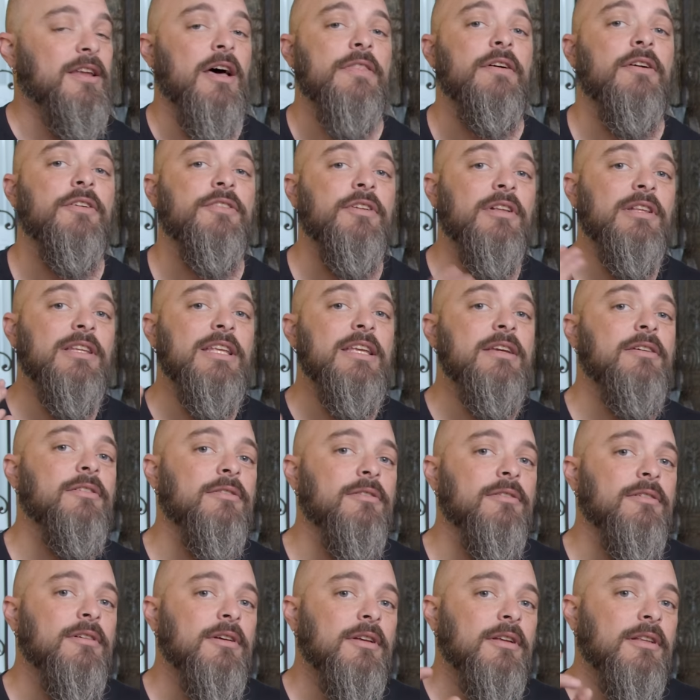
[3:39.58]
Now there's a
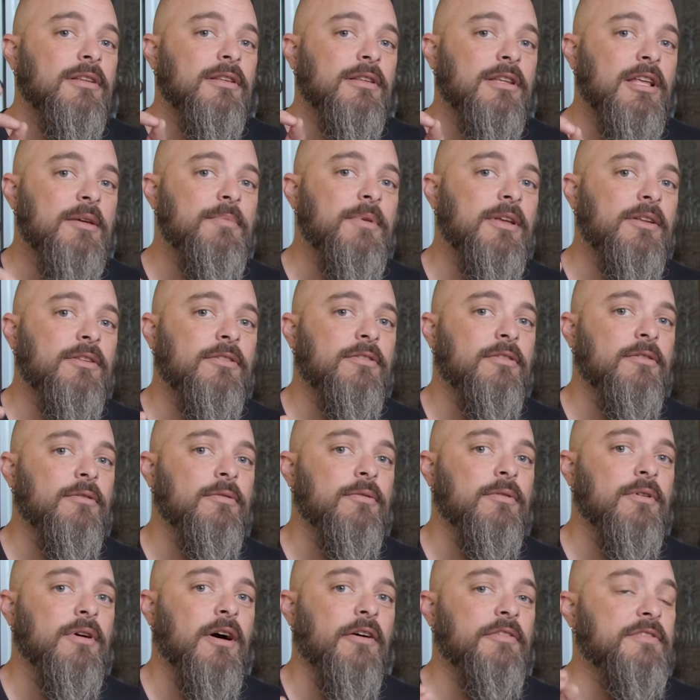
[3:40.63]
legal limit
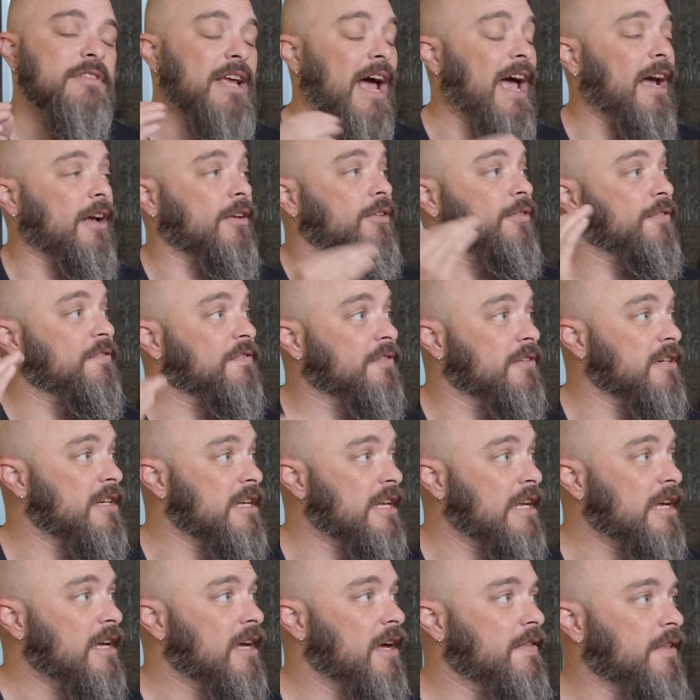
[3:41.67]
to a
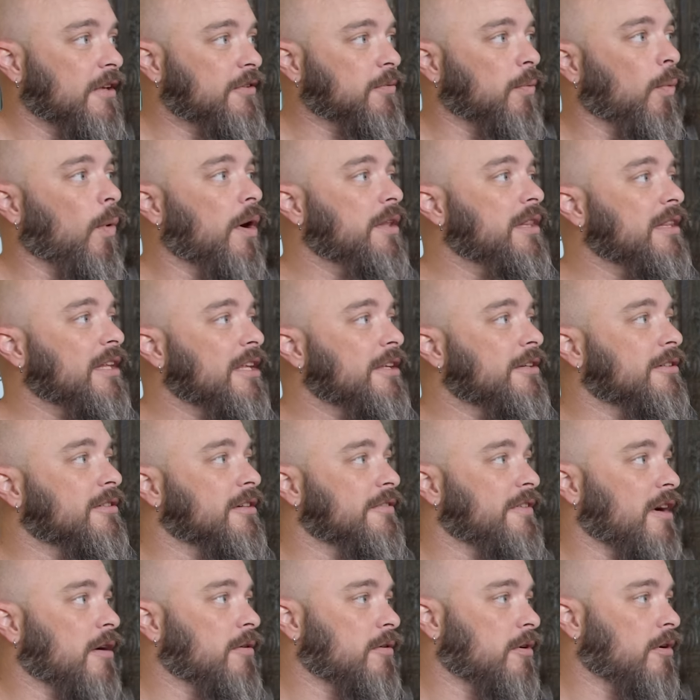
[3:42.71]
tax-free, and that's one liter
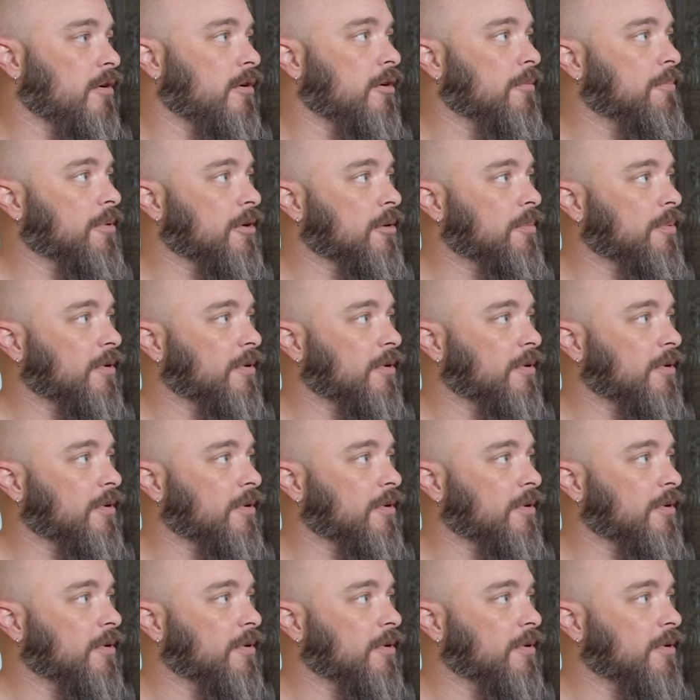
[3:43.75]
of alcohol per